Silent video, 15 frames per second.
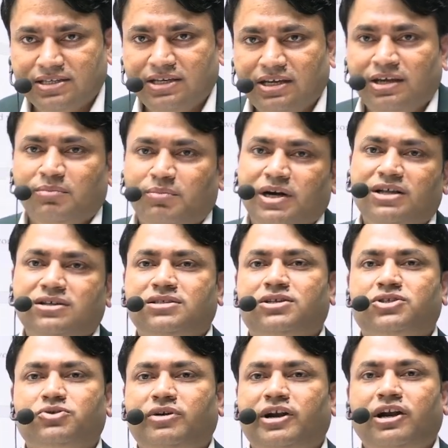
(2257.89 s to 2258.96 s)
But as a
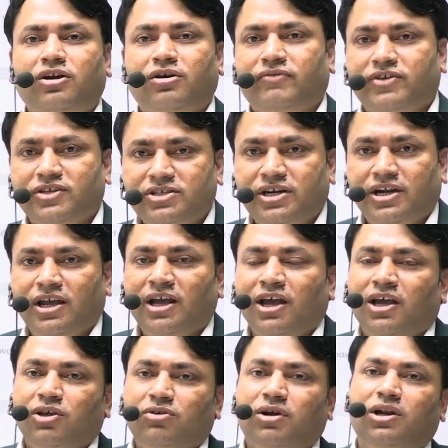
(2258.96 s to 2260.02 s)
student of history, you are
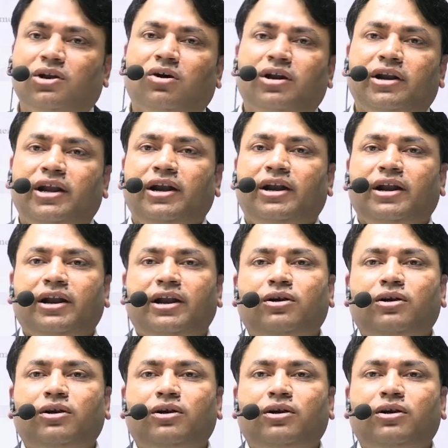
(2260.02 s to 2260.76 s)
not entering into